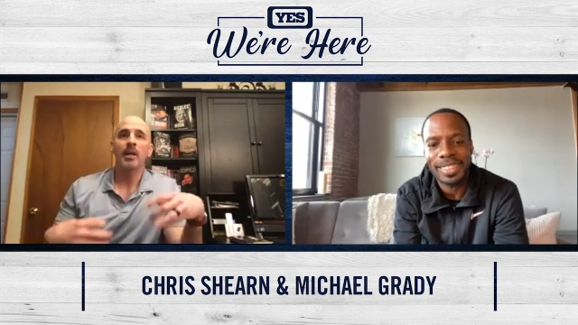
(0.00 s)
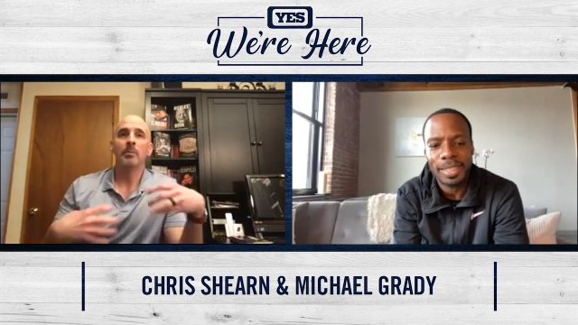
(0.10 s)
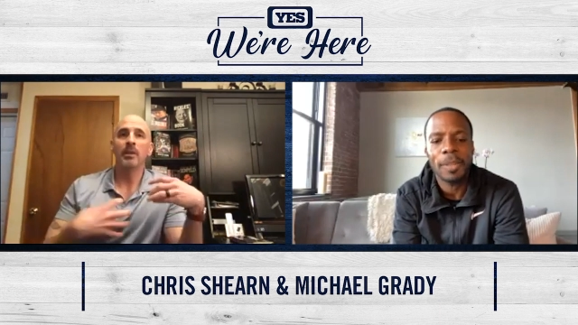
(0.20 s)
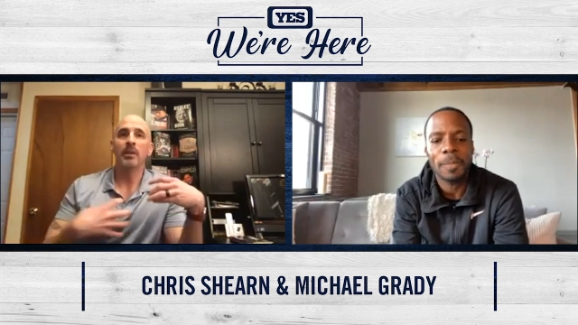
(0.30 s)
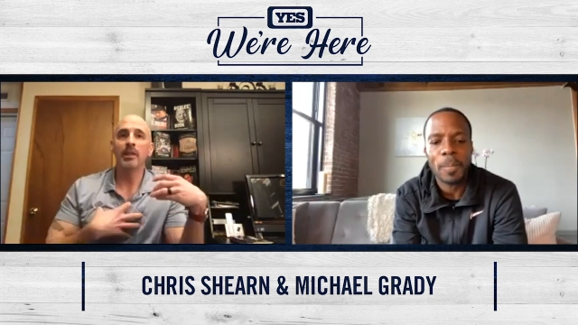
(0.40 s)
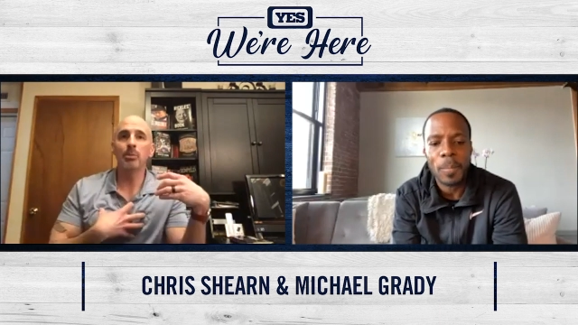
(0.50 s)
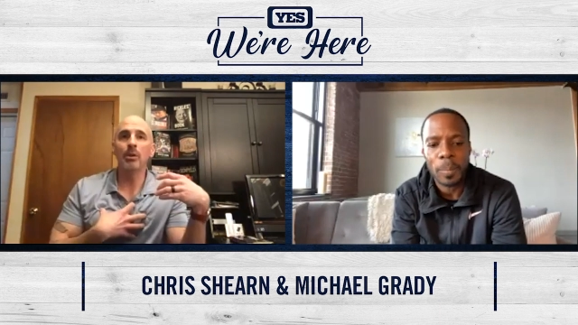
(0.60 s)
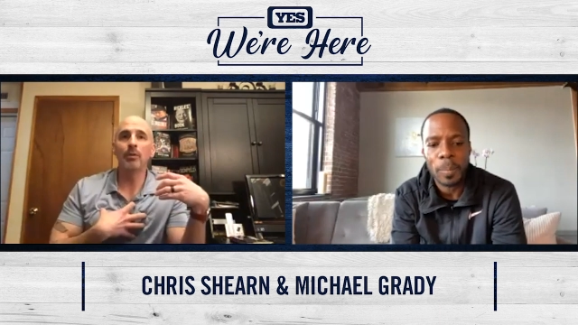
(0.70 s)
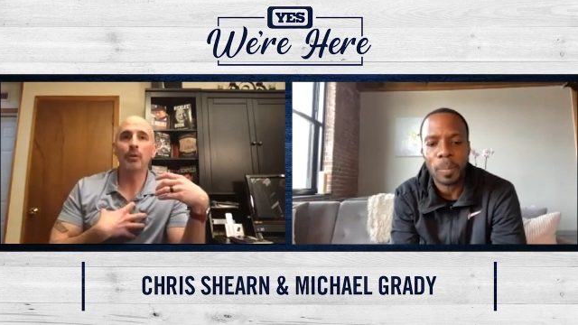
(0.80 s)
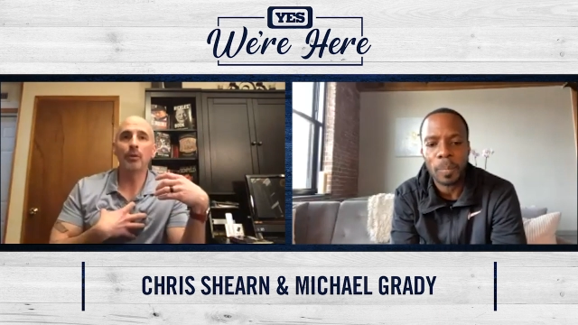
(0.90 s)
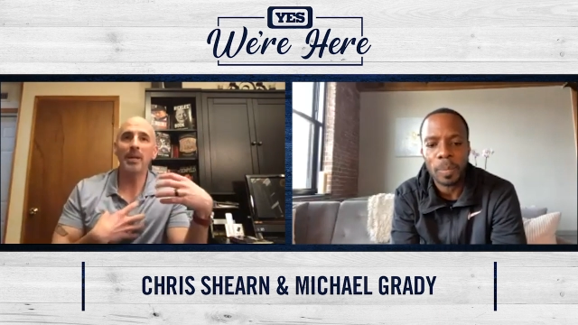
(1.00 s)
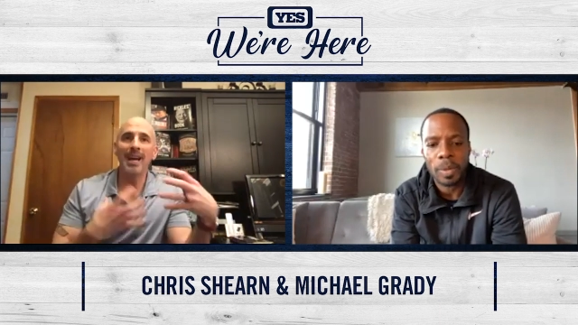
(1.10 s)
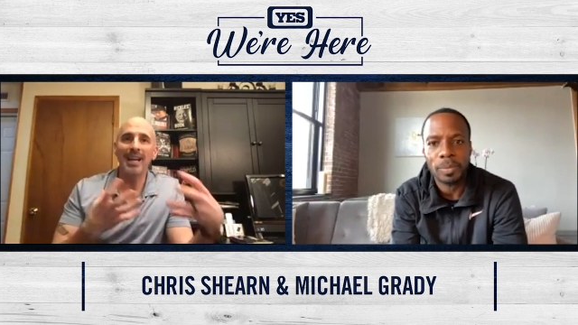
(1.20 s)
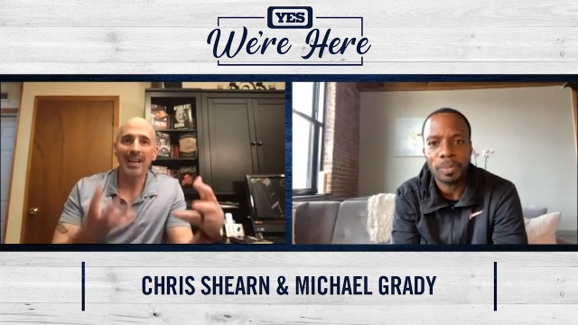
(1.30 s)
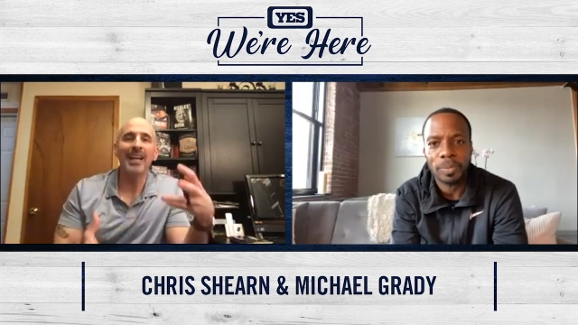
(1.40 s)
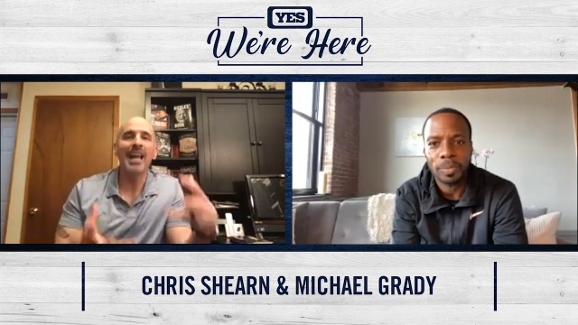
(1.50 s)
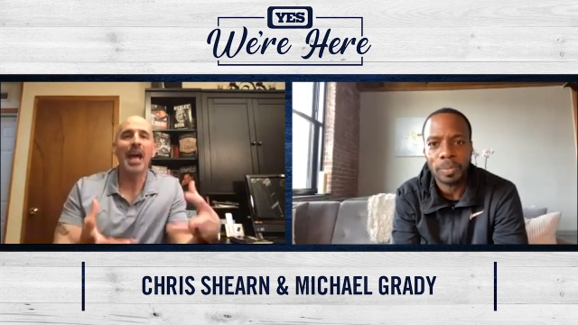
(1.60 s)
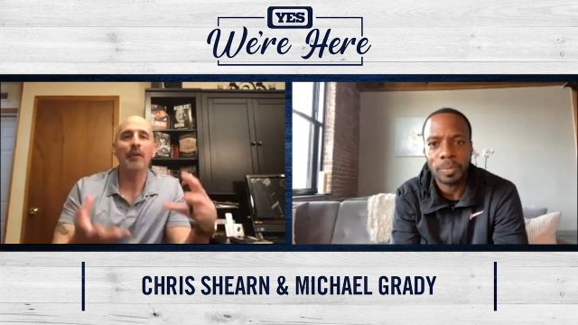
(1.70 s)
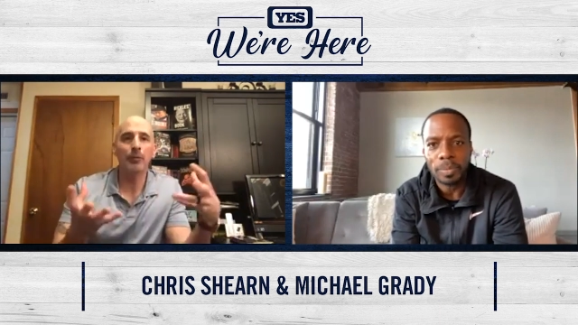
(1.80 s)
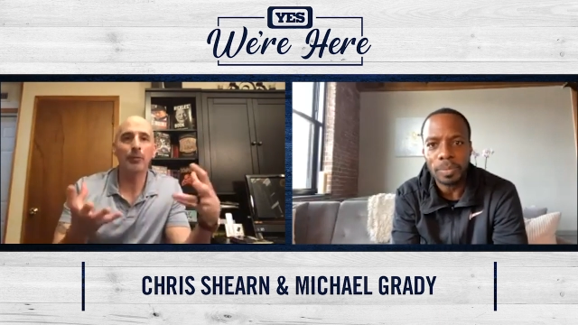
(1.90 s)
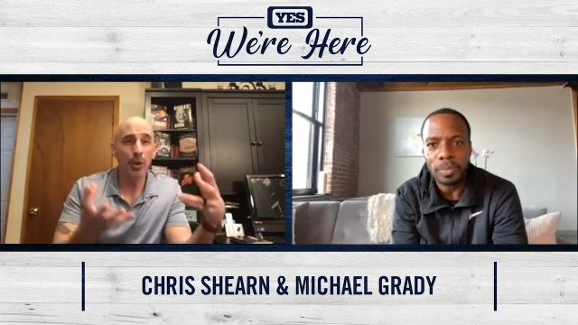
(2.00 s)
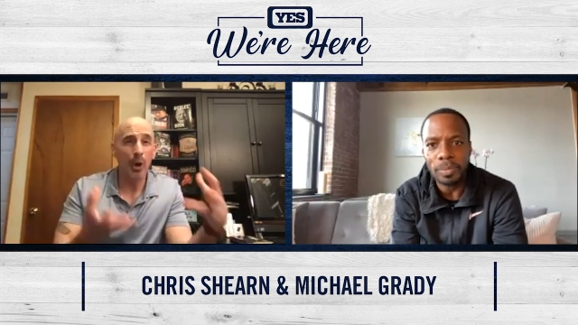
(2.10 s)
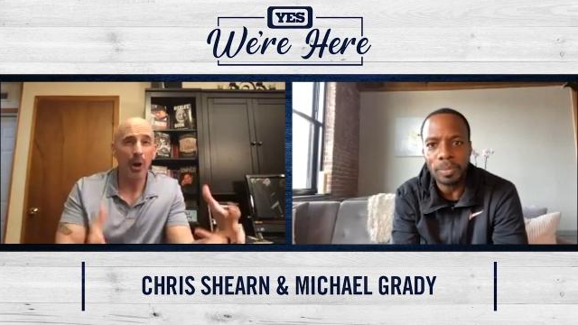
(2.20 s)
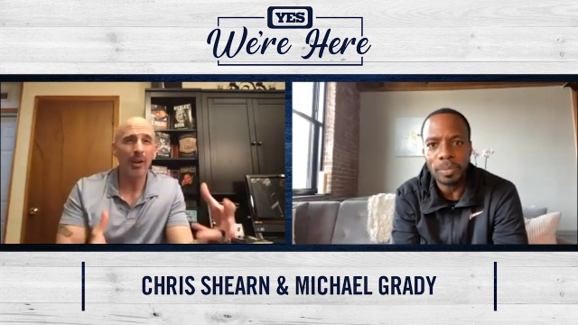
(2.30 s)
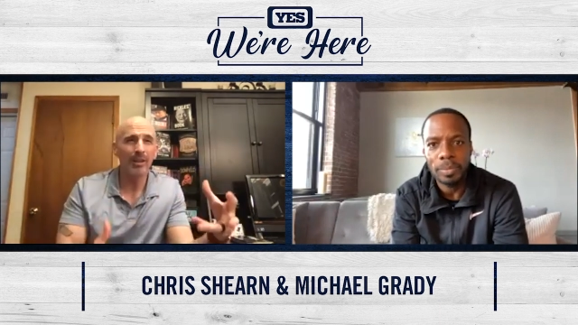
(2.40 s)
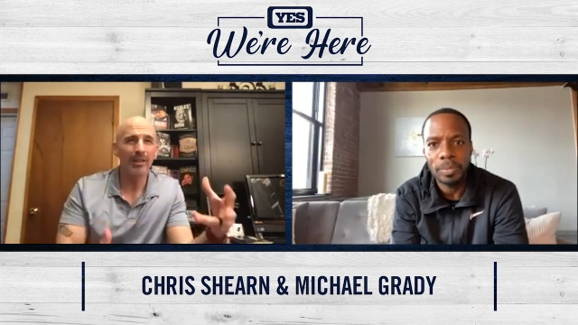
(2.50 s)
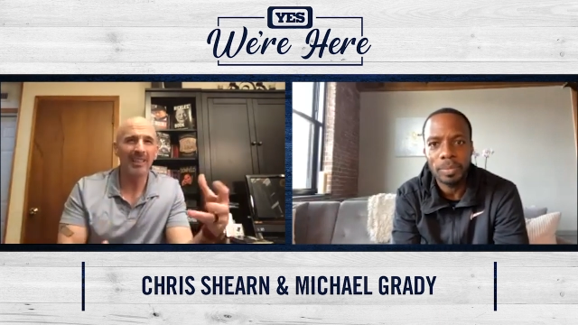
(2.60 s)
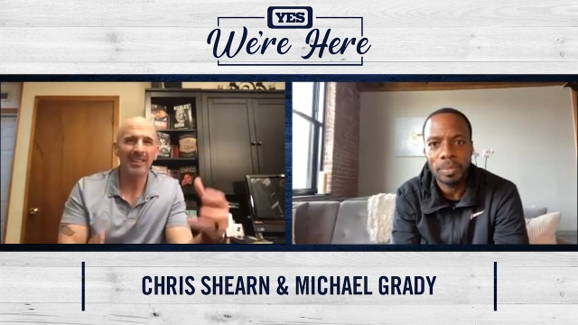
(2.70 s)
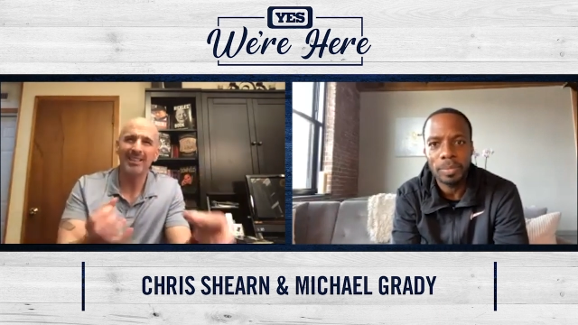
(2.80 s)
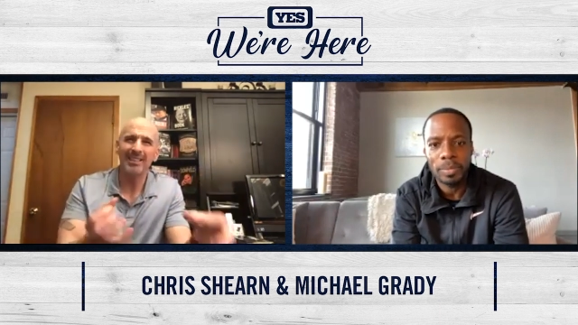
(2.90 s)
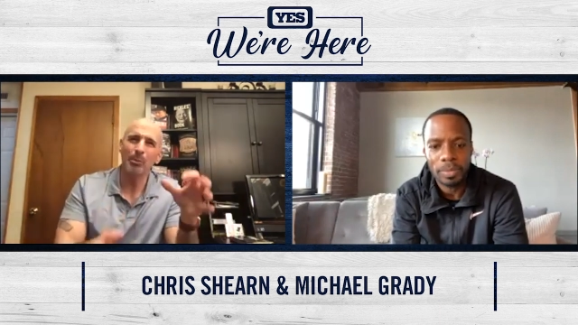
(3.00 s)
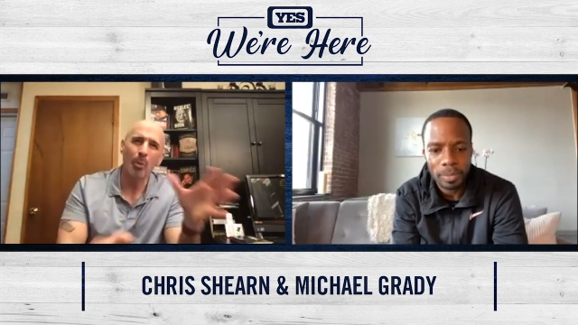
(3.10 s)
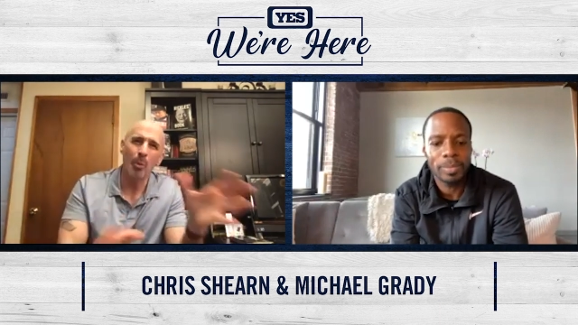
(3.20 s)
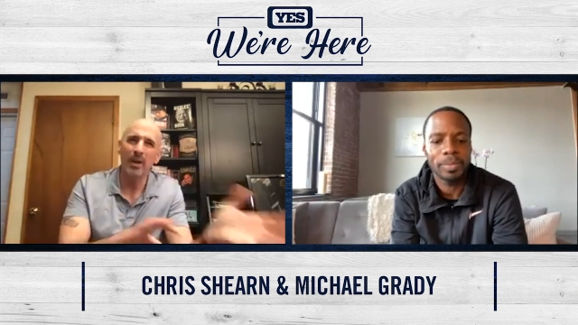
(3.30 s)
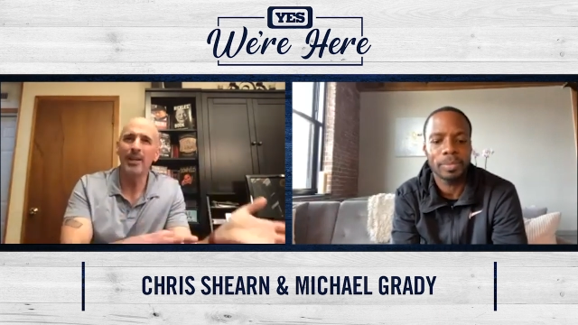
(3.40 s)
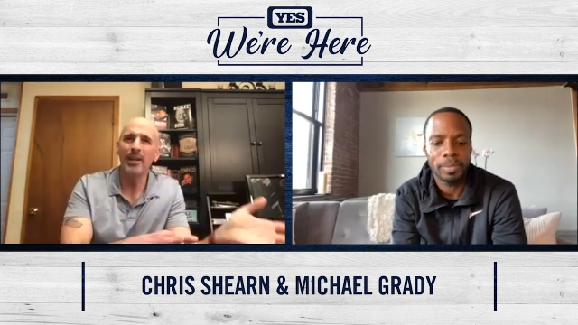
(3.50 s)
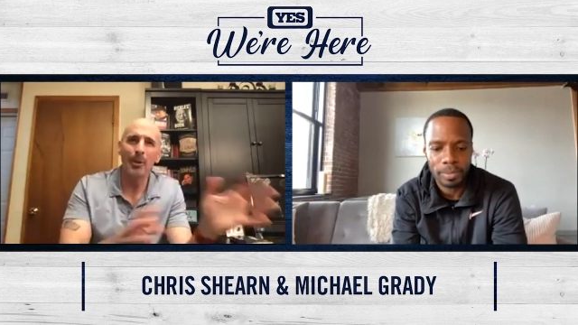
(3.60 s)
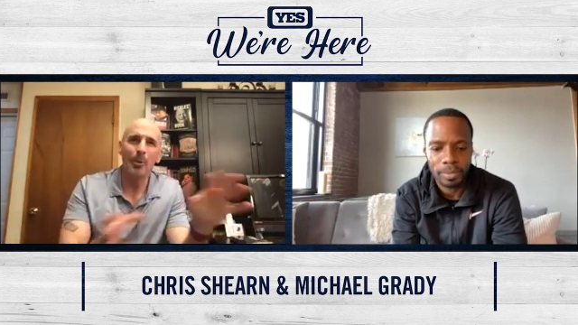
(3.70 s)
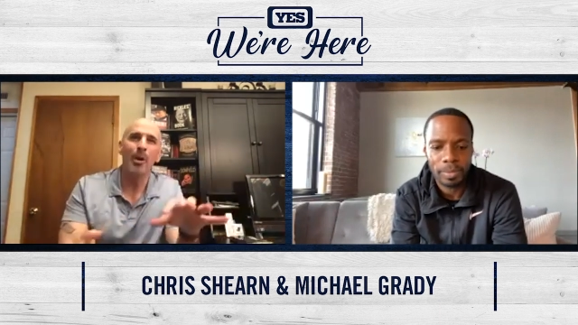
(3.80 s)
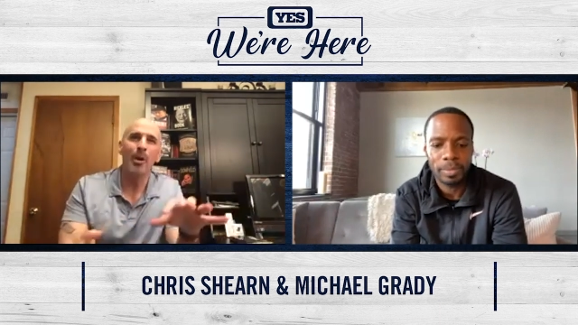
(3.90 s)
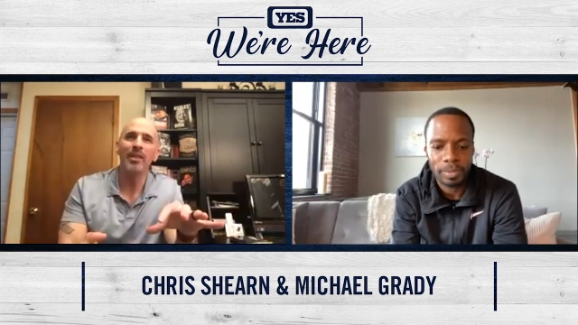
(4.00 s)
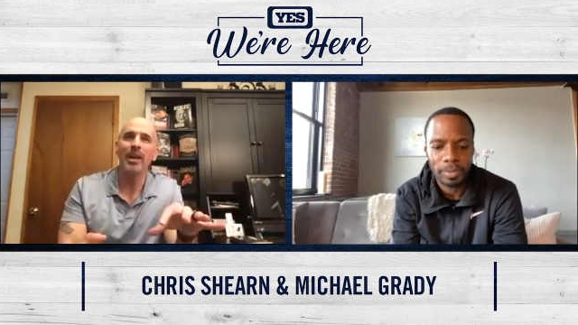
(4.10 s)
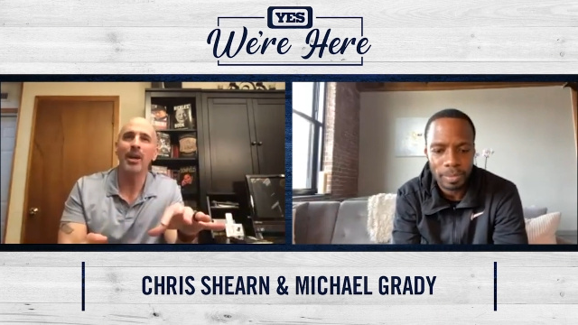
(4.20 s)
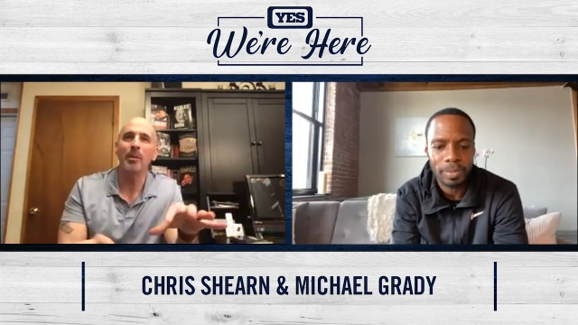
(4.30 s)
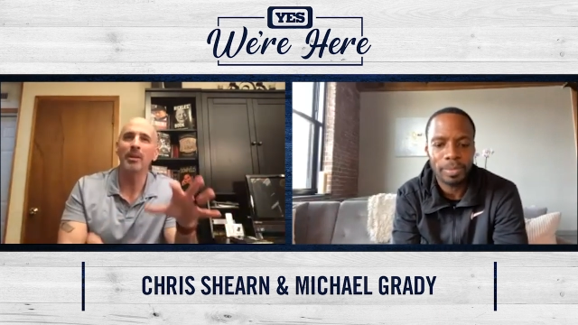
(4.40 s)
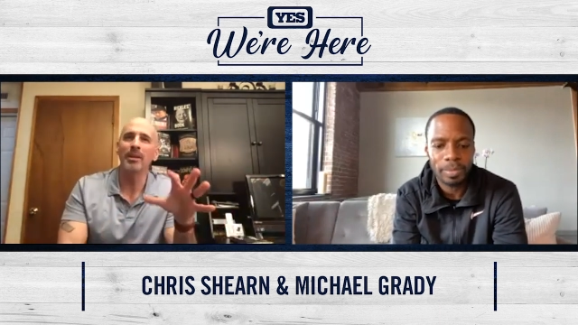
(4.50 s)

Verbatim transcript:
Speaker 1: But this one for me, I kind of have chalk. It, it's one here, one there, but